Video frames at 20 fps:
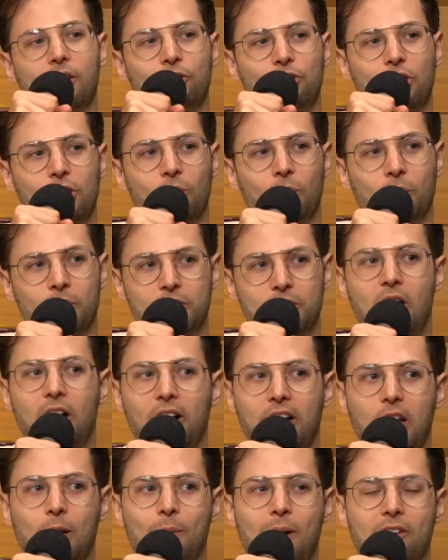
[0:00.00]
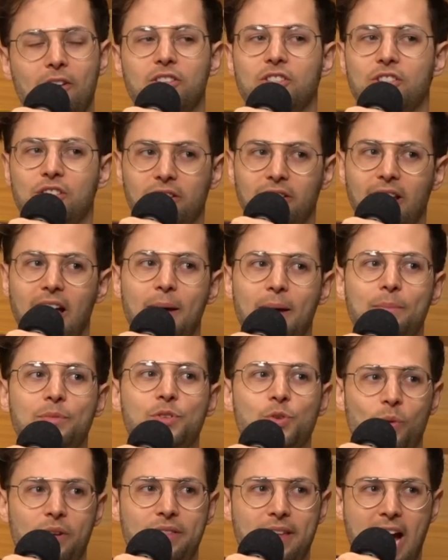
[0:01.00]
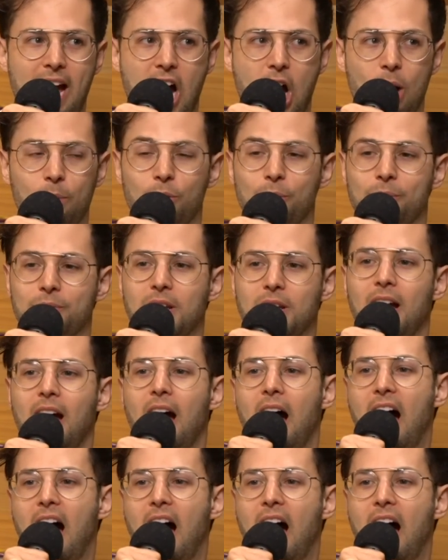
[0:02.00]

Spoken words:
look, when we're talking about celebs with albums,